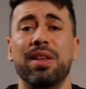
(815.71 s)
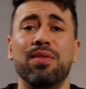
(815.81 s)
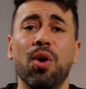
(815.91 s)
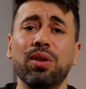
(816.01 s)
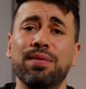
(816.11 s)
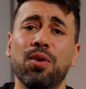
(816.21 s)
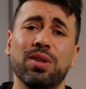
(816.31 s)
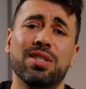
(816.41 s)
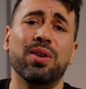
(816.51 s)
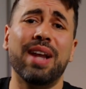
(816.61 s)
But if you're only
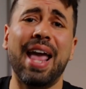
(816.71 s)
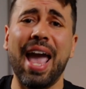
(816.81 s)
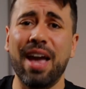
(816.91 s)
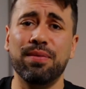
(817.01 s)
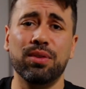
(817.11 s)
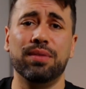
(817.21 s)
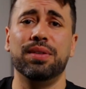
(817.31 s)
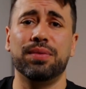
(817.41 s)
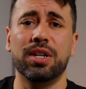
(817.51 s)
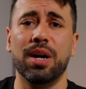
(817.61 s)
focusing on a handful
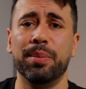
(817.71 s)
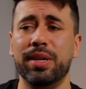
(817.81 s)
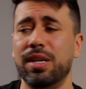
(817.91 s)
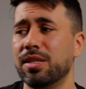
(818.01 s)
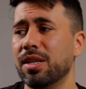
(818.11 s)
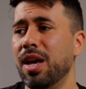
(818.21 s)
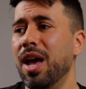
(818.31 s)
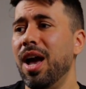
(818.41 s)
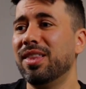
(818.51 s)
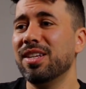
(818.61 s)
of different companies,
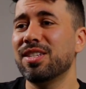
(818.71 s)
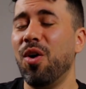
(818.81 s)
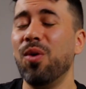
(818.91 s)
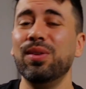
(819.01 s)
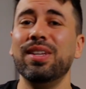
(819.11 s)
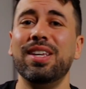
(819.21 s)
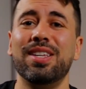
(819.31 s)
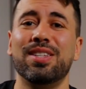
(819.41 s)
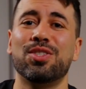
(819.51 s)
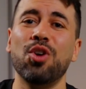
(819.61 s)
there's
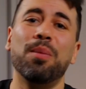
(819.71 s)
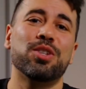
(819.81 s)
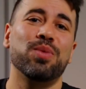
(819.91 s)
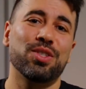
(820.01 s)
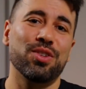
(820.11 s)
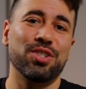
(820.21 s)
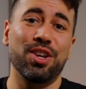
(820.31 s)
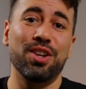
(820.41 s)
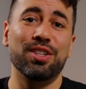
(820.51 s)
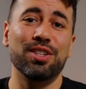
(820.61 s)
only so much research
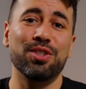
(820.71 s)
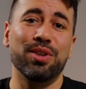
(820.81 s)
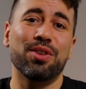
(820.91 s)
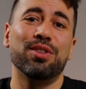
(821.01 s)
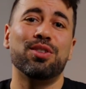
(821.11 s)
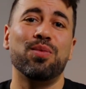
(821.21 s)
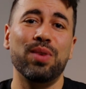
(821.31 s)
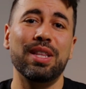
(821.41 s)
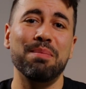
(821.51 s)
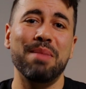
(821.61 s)
that you need to do in order to
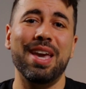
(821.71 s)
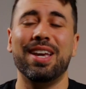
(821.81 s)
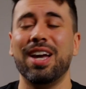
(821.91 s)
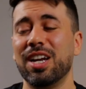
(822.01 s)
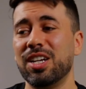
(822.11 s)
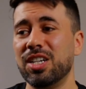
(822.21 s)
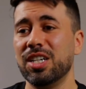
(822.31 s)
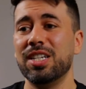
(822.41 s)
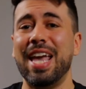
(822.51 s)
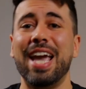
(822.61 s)
really make a
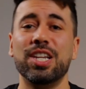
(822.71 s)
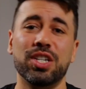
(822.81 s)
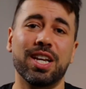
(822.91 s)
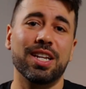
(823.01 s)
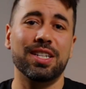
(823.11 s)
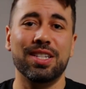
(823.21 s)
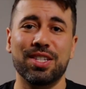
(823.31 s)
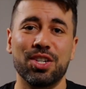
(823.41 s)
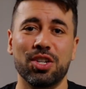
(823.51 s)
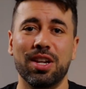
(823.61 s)
good educated
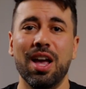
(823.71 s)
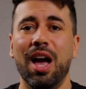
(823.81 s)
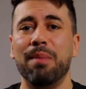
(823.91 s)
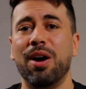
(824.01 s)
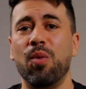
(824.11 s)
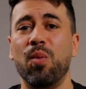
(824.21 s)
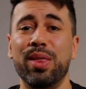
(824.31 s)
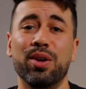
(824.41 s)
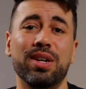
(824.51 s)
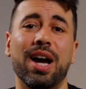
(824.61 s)
decision about
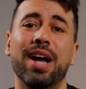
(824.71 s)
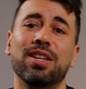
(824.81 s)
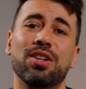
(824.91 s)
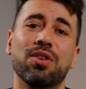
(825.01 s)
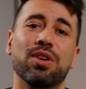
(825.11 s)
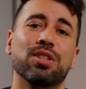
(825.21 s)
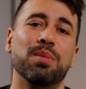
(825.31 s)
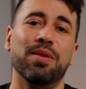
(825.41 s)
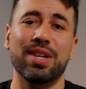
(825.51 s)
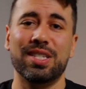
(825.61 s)
whether or not you're going
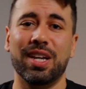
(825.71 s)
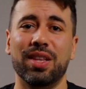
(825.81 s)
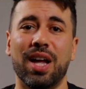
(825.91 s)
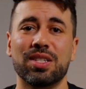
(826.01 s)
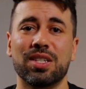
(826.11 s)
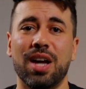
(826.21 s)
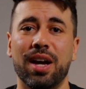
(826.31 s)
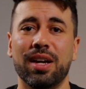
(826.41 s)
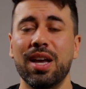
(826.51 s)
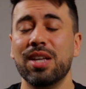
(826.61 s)
to be investing in that
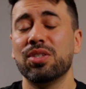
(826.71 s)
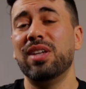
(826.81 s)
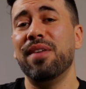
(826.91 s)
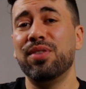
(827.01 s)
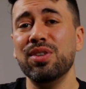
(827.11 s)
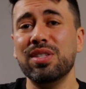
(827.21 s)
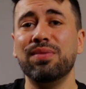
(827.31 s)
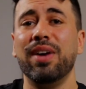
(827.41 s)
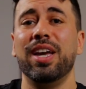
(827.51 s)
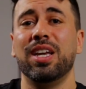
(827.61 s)
stock. So
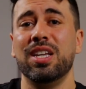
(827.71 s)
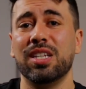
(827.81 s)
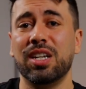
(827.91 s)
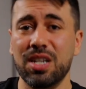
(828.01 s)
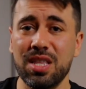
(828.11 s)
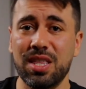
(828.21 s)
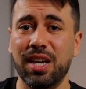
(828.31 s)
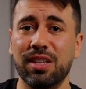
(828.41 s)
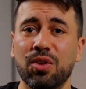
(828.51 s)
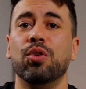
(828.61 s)
diversifying is a good
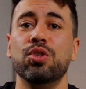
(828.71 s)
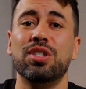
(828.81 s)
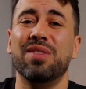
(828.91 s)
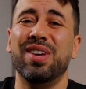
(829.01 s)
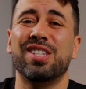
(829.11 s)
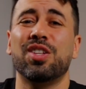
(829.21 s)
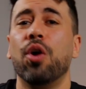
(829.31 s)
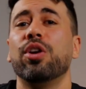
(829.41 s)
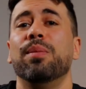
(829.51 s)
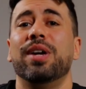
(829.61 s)
thing. Don't just invest
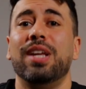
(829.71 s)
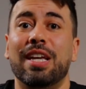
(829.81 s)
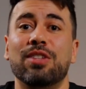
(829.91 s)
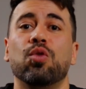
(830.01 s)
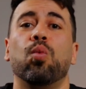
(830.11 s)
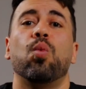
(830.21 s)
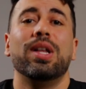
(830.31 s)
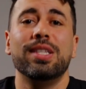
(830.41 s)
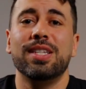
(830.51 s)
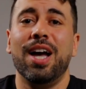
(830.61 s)
all your money into
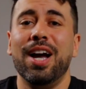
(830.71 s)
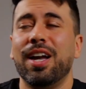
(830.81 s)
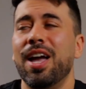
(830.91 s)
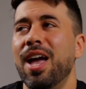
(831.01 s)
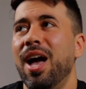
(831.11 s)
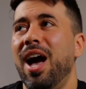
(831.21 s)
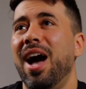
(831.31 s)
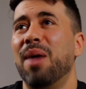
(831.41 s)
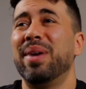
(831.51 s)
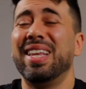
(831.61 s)
one stock,
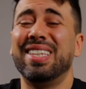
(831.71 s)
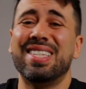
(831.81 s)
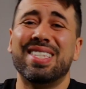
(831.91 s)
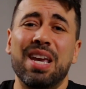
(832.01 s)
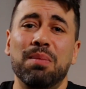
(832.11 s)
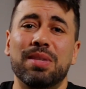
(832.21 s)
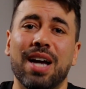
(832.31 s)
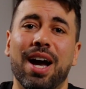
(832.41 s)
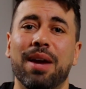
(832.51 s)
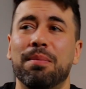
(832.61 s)
but at the same
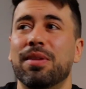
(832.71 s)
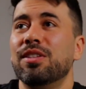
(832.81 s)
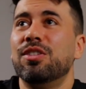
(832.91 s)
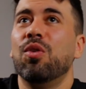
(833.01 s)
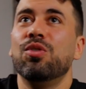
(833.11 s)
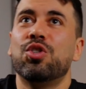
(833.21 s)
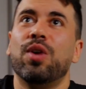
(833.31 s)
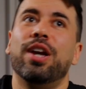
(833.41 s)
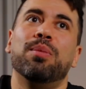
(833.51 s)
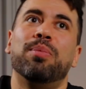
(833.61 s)
time, don't
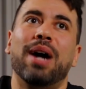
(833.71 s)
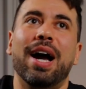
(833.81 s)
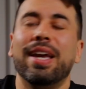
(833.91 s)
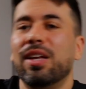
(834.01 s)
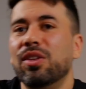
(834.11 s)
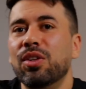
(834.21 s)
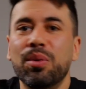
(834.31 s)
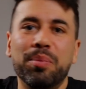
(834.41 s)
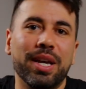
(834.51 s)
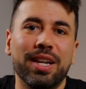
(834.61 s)
try to buy
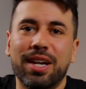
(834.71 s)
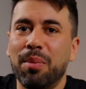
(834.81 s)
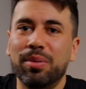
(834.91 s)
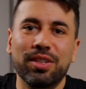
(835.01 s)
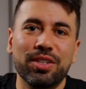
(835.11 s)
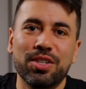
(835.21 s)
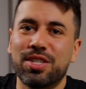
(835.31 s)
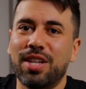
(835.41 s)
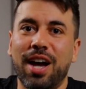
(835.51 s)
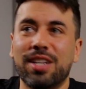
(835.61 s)
a couple of little
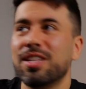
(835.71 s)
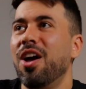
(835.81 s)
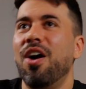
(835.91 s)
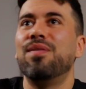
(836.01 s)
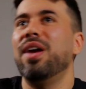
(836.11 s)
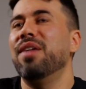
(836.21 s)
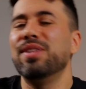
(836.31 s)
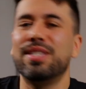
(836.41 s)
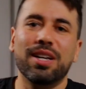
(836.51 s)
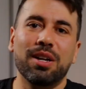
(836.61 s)
stocks of
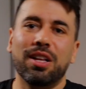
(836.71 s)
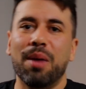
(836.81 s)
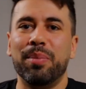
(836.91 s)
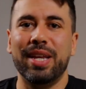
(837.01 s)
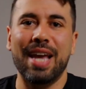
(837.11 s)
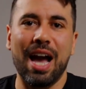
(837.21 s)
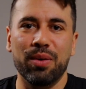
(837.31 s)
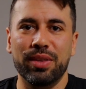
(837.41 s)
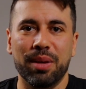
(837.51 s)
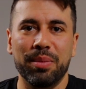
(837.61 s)
every single company
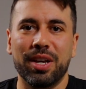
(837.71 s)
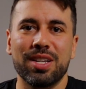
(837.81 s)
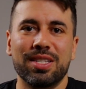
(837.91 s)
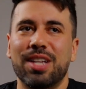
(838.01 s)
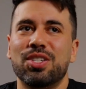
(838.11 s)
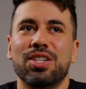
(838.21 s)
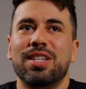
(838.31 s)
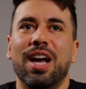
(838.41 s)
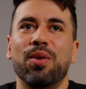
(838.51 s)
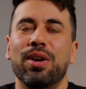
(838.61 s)
out there, because that's
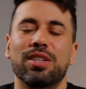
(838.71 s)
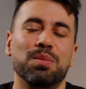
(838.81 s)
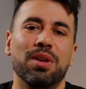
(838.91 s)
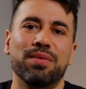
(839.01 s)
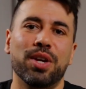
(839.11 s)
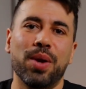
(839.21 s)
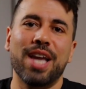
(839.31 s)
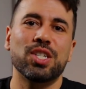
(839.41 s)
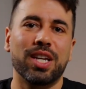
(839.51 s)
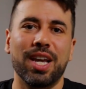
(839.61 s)
just not going to be a
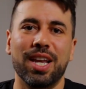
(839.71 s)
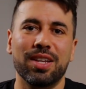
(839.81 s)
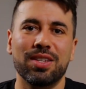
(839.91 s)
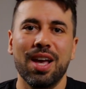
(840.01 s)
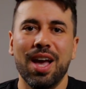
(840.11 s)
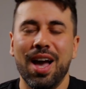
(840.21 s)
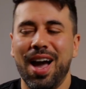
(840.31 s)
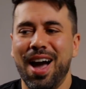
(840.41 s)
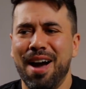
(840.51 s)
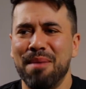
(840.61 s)
very educated
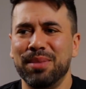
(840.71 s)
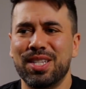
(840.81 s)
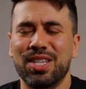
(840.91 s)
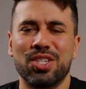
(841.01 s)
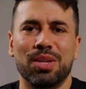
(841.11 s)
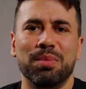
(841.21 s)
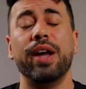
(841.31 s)
decision.